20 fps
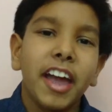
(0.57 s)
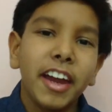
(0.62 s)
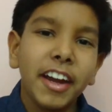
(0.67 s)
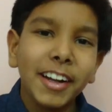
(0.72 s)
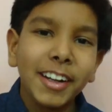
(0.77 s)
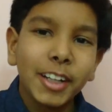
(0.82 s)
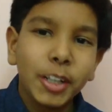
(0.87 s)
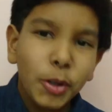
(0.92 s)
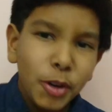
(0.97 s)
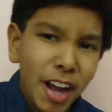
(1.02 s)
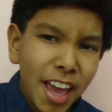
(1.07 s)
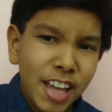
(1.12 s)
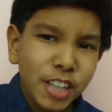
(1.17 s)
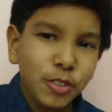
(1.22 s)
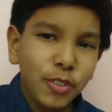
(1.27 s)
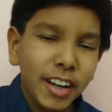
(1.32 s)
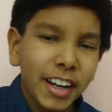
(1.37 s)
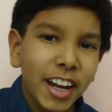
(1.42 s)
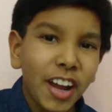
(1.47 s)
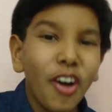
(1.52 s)
In today's
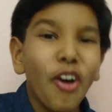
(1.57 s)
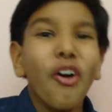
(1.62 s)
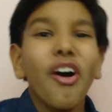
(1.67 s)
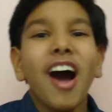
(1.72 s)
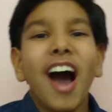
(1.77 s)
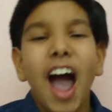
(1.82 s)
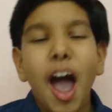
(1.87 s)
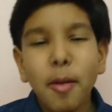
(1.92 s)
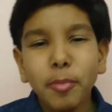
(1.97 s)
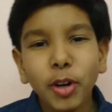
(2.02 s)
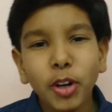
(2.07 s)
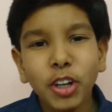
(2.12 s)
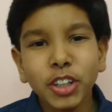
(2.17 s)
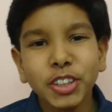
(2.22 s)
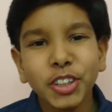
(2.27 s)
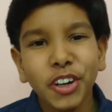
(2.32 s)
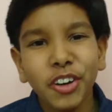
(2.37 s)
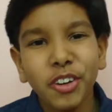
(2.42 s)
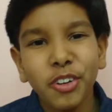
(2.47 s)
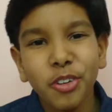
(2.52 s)
video, I am going to
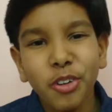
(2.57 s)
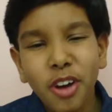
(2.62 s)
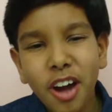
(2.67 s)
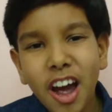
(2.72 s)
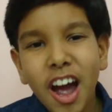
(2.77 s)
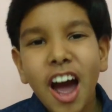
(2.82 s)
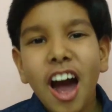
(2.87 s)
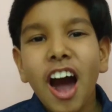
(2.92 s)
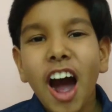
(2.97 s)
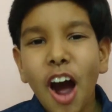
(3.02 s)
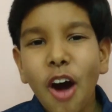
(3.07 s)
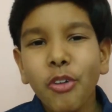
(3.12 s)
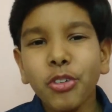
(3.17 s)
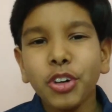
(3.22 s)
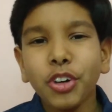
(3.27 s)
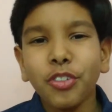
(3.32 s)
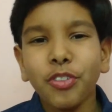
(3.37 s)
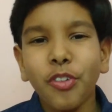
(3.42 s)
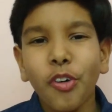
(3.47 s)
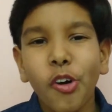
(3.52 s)
show you how
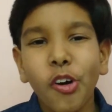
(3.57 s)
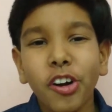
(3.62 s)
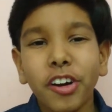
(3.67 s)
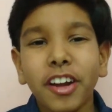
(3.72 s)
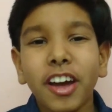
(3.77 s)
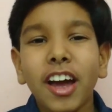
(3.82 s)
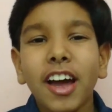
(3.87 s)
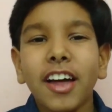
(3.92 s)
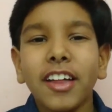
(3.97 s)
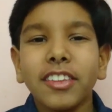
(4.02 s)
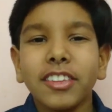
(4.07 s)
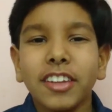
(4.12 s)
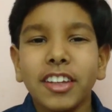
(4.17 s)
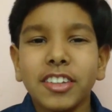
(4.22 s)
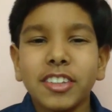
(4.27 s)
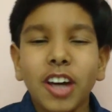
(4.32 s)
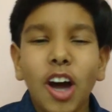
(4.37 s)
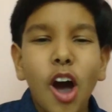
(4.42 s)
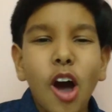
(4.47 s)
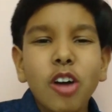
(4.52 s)
to fold
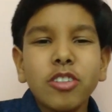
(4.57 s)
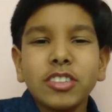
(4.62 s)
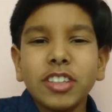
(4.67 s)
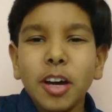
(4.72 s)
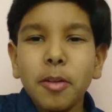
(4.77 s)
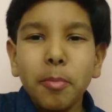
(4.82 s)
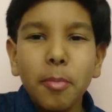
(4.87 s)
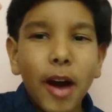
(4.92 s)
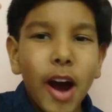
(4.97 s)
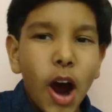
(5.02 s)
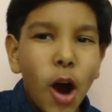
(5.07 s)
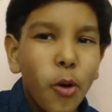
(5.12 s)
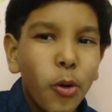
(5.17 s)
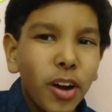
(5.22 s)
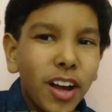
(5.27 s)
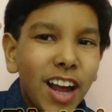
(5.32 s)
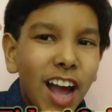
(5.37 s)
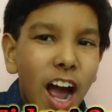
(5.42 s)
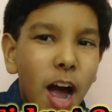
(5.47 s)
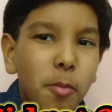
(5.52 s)
this awesome
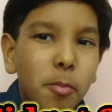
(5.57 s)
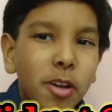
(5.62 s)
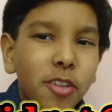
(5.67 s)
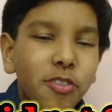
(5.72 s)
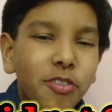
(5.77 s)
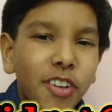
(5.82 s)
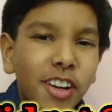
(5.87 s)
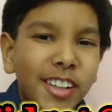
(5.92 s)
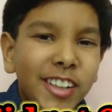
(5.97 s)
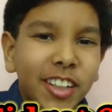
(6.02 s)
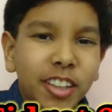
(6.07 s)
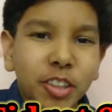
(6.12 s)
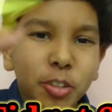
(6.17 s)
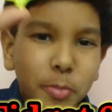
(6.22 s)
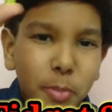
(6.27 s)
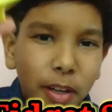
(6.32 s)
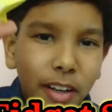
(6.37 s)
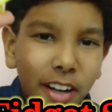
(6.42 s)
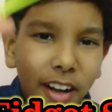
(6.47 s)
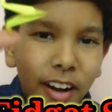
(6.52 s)
origami fidget
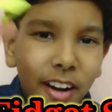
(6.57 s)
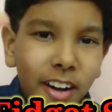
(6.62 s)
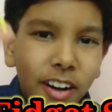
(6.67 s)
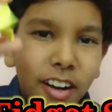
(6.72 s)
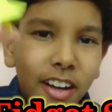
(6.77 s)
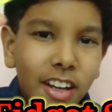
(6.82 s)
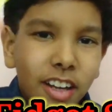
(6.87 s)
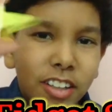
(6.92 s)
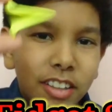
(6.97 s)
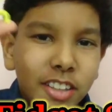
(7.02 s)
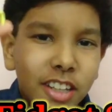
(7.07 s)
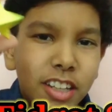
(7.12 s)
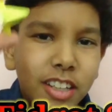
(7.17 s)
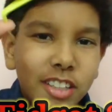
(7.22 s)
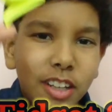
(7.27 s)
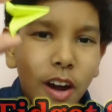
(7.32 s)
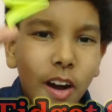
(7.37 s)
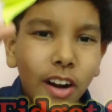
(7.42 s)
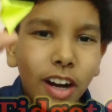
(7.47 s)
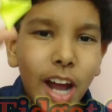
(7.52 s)
spinner. This
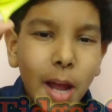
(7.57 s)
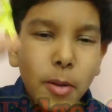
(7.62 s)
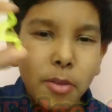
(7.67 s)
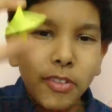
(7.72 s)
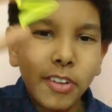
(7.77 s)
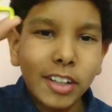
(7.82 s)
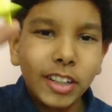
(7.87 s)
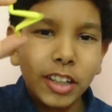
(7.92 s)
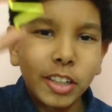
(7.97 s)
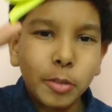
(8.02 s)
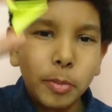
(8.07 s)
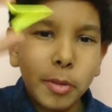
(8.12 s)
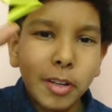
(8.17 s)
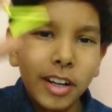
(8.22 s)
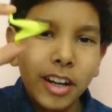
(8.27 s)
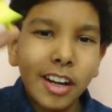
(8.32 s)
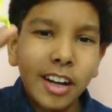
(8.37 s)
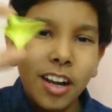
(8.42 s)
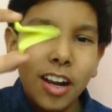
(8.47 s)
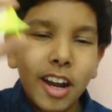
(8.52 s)
origami fidget
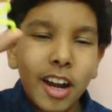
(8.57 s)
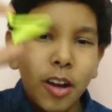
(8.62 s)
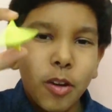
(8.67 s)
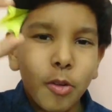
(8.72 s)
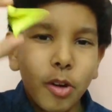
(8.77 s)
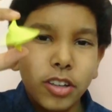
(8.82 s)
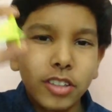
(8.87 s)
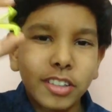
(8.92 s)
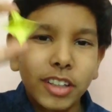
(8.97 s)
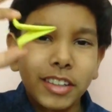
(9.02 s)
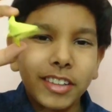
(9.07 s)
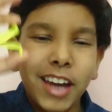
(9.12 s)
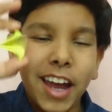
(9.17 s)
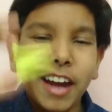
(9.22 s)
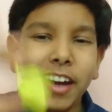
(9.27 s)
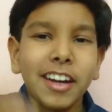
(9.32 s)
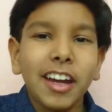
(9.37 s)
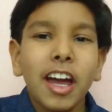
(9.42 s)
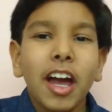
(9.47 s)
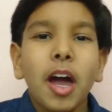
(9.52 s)
spinner was
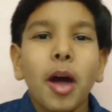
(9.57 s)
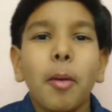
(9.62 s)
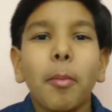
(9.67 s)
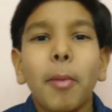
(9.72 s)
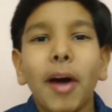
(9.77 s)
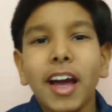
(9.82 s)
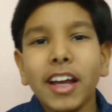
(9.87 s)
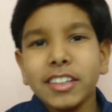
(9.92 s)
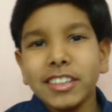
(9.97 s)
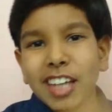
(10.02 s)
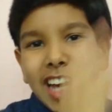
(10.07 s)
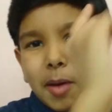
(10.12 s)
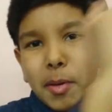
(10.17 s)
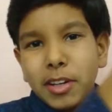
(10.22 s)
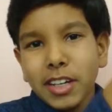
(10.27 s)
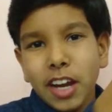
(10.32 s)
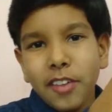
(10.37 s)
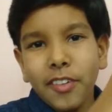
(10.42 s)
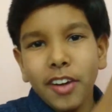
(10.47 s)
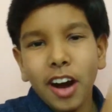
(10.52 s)
designed by Jeremy
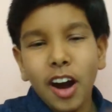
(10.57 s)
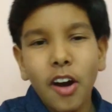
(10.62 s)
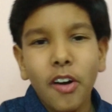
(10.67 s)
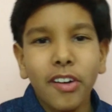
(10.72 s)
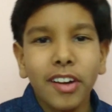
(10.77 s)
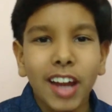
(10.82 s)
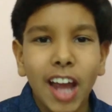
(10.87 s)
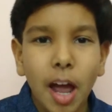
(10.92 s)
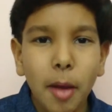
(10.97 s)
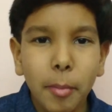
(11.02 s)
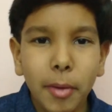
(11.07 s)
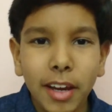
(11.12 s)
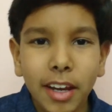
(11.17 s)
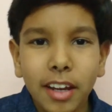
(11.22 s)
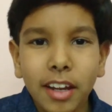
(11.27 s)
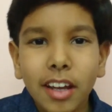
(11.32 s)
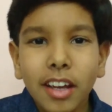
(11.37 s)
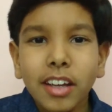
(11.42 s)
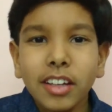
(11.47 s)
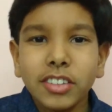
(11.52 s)
Shafer Origami.
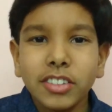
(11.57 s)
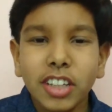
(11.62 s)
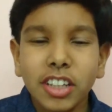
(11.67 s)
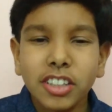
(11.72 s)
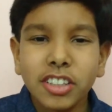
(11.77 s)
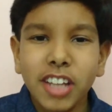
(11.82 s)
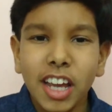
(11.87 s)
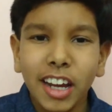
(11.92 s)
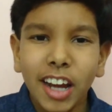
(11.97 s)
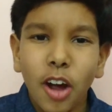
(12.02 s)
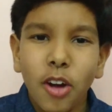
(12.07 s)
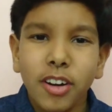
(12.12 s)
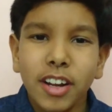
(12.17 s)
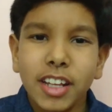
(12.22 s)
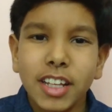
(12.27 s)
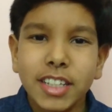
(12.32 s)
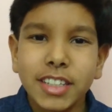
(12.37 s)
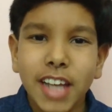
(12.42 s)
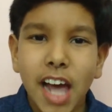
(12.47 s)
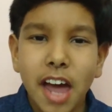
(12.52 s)
Just check out
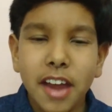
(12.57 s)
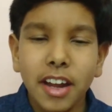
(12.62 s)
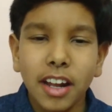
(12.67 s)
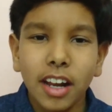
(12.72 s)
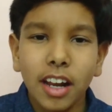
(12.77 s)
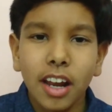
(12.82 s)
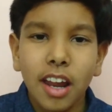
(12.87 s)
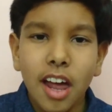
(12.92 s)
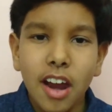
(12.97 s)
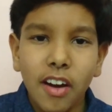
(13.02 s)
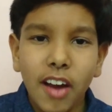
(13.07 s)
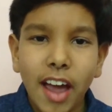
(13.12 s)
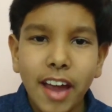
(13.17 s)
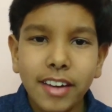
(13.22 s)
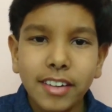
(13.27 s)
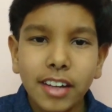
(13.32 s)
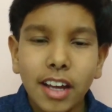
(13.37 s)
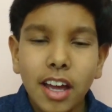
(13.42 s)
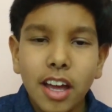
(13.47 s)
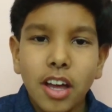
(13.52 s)
his channel,
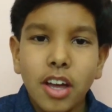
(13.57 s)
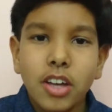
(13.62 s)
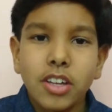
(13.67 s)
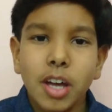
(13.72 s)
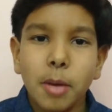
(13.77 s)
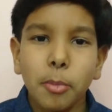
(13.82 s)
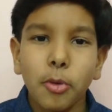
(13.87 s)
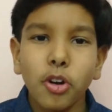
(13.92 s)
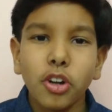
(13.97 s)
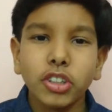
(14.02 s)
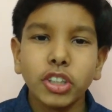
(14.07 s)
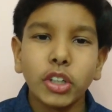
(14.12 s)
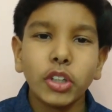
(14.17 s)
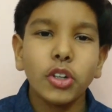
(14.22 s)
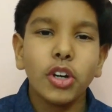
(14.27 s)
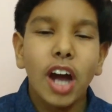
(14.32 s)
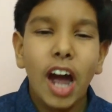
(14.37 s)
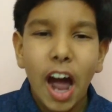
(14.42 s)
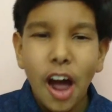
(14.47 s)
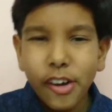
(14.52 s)
right? So I'm going to show
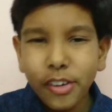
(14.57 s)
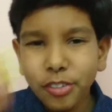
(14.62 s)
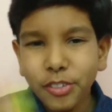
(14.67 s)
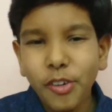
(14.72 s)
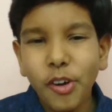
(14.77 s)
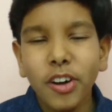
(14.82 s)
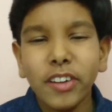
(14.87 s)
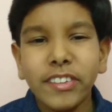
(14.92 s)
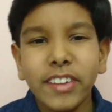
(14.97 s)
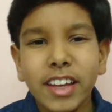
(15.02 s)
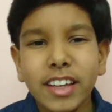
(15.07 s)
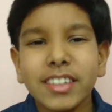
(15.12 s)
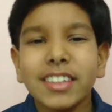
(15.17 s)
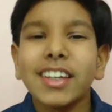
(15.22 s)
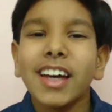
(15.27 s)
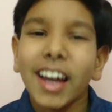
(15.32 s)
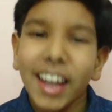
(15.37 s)
you how to fold this.